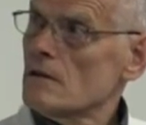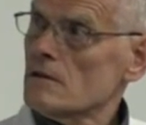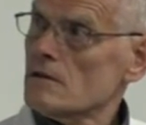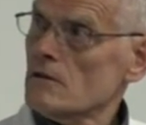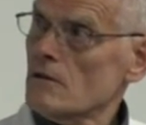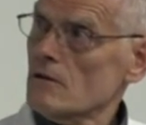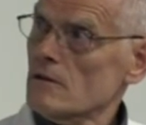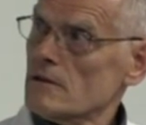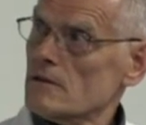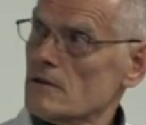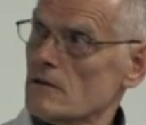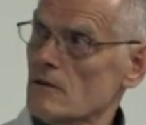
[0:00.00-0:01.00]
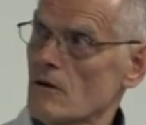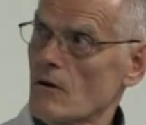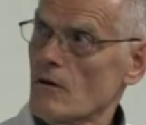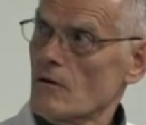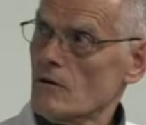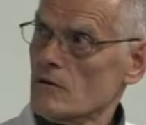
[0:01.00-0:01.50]
So it's
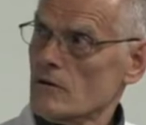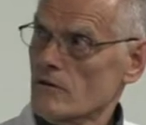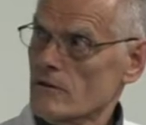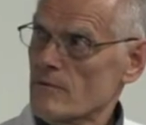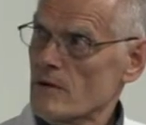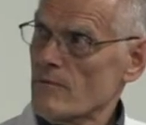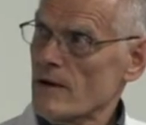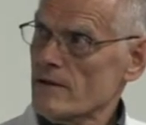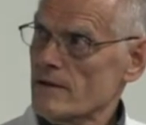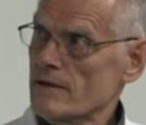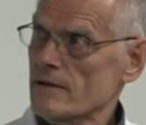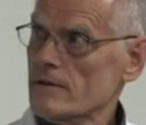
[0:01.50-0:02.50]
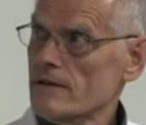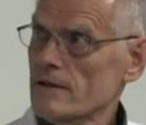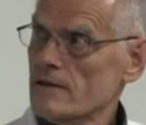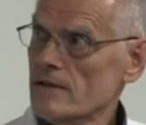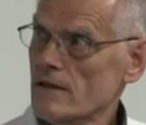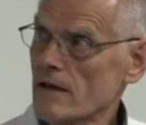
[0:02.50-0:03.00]
transmitted by the deer
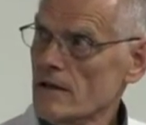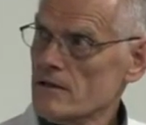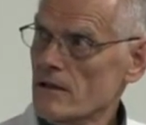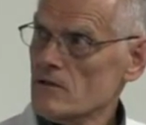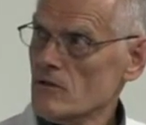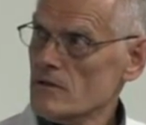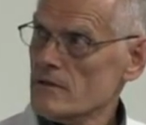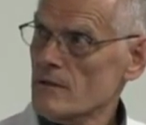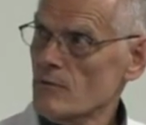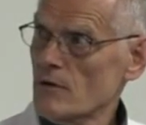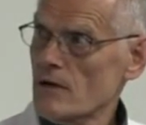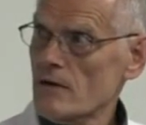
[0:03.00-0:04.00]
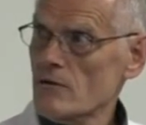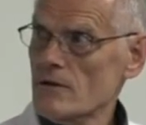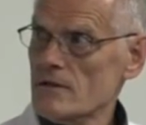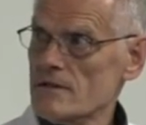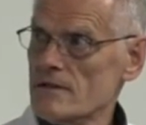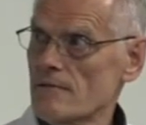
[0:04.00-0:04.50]
tick, Ixodes
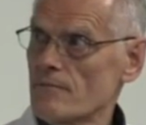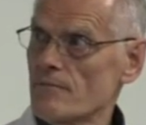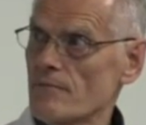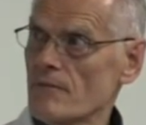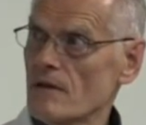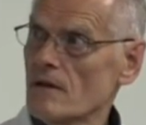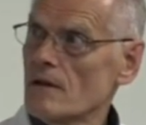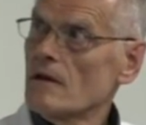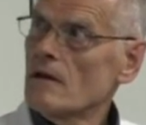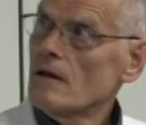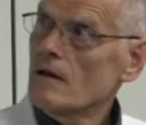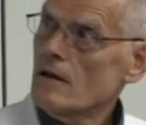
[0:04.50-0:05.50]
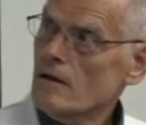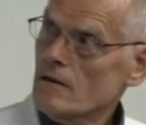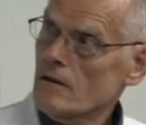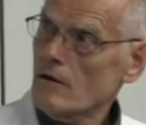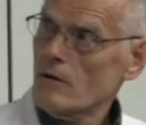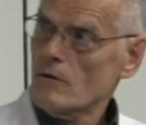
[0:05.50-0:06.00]
scapularis.
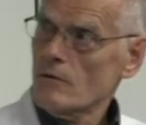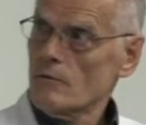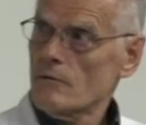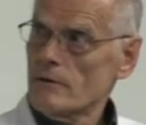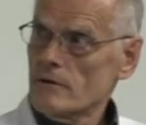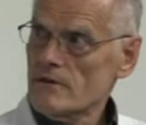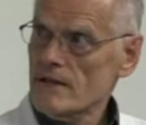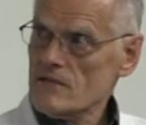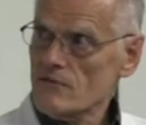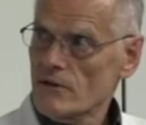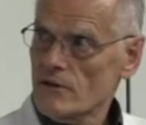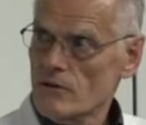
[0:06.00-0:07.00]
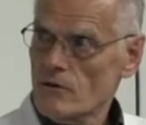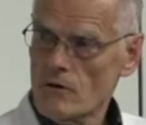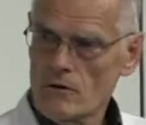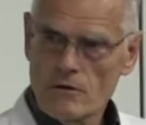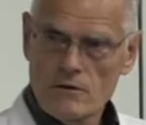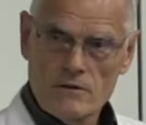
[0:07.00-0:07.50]
Now, when you test for it, you
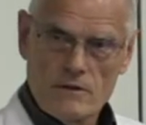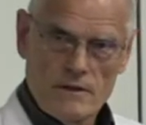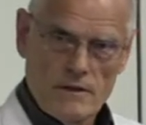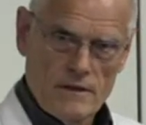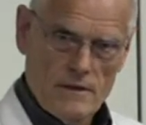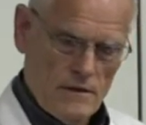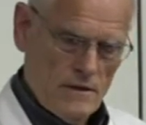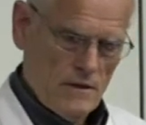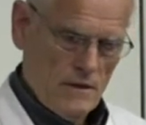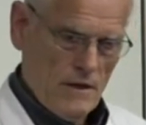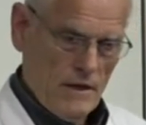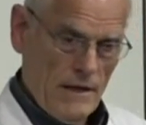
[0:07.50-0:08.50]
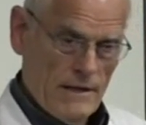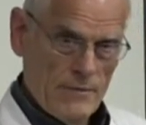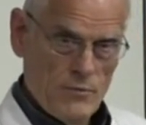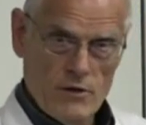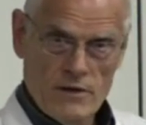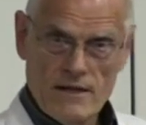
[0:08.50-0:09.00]
order the
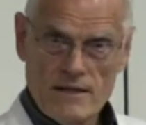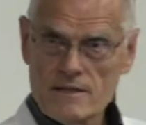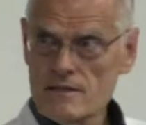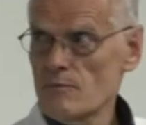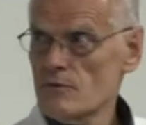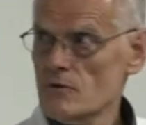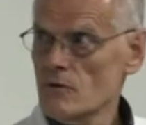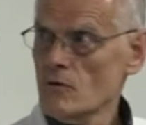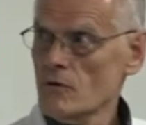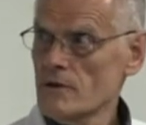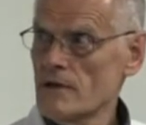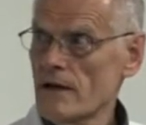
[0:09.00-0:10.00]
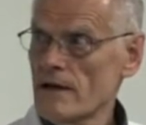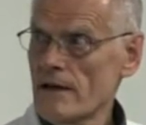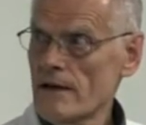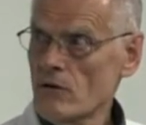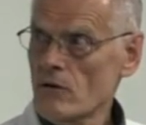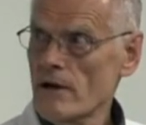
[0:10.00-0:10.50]
antibody test, so-called
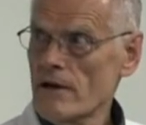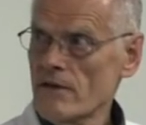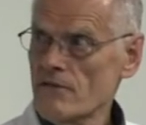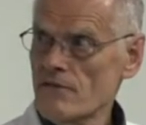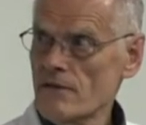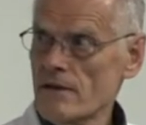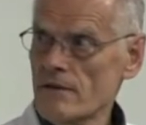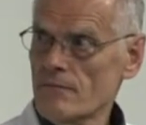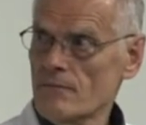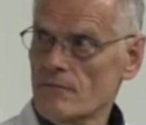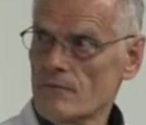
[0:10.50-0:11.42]
EIA or IFA.